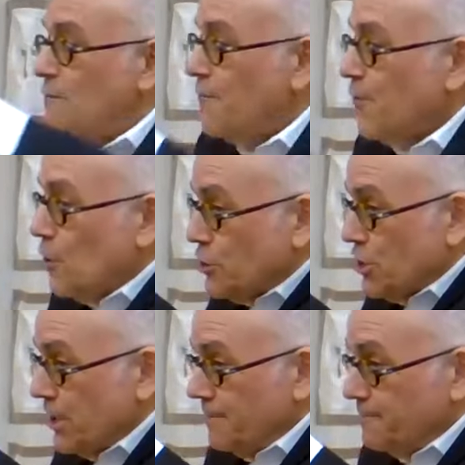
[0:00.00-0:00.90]
the
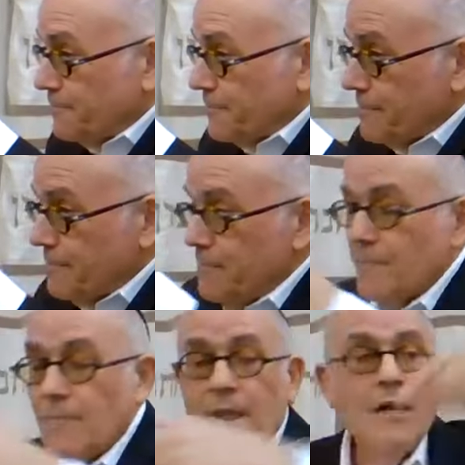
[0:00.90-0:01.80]
inversion
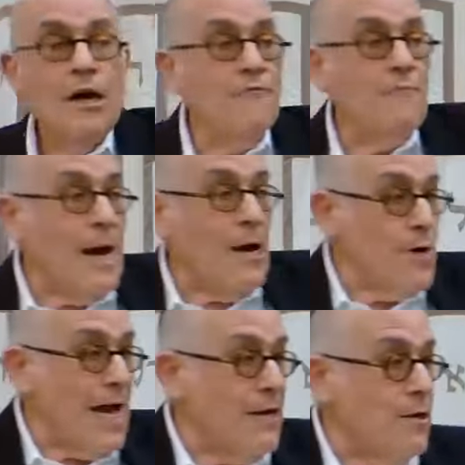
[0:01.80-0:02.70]
of
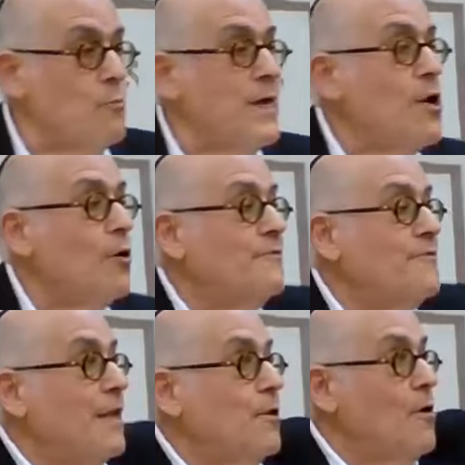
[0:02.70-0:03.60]
mahu chana. We don't
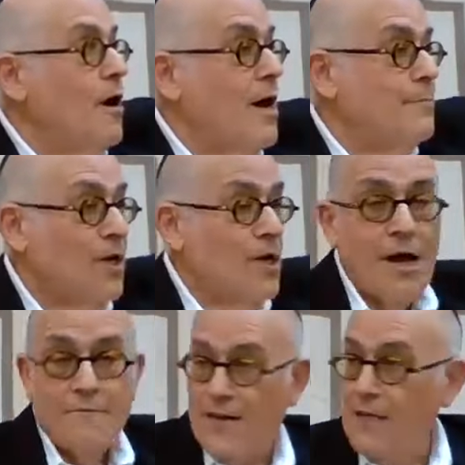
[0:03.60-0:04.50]
follow God, but God